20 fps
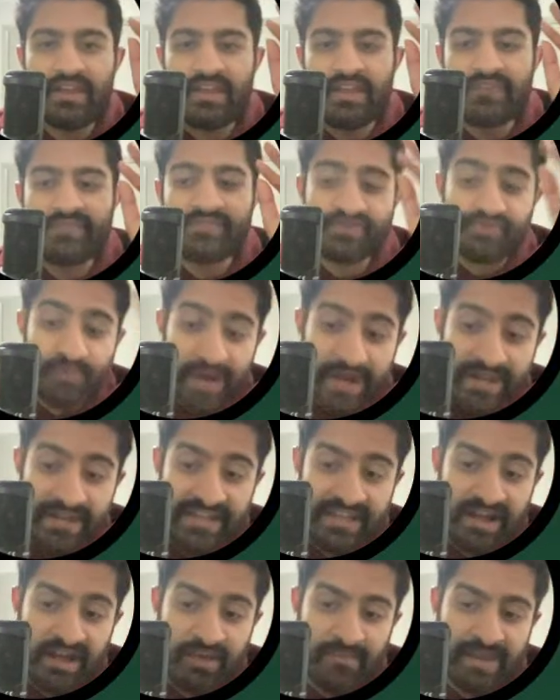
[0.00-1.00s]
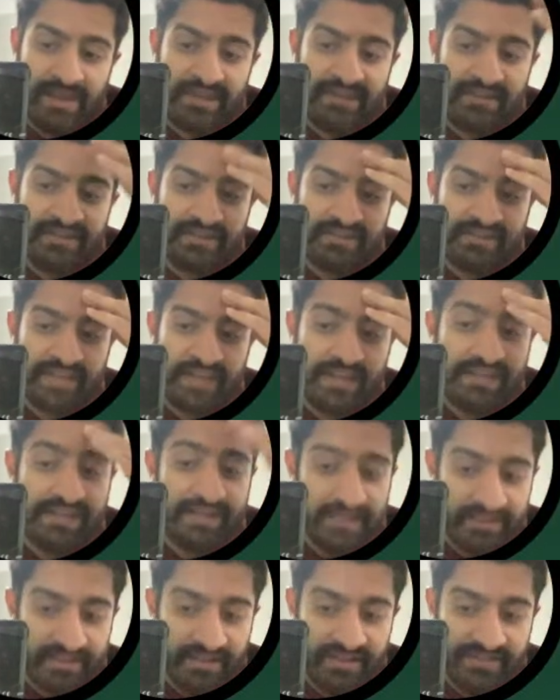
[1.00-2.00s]
If it's raining, I may get
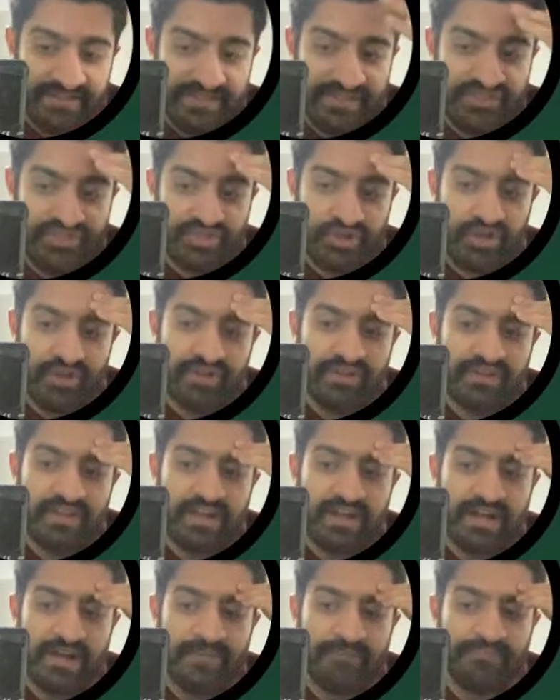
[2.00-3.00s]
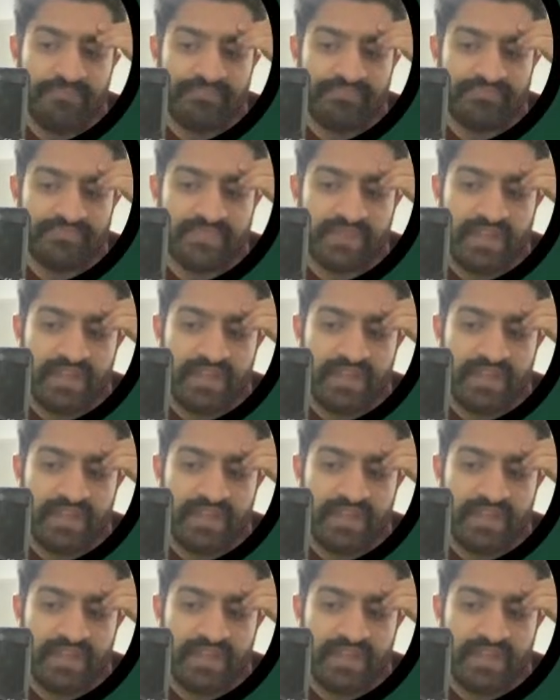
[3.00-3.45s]
neither, says John.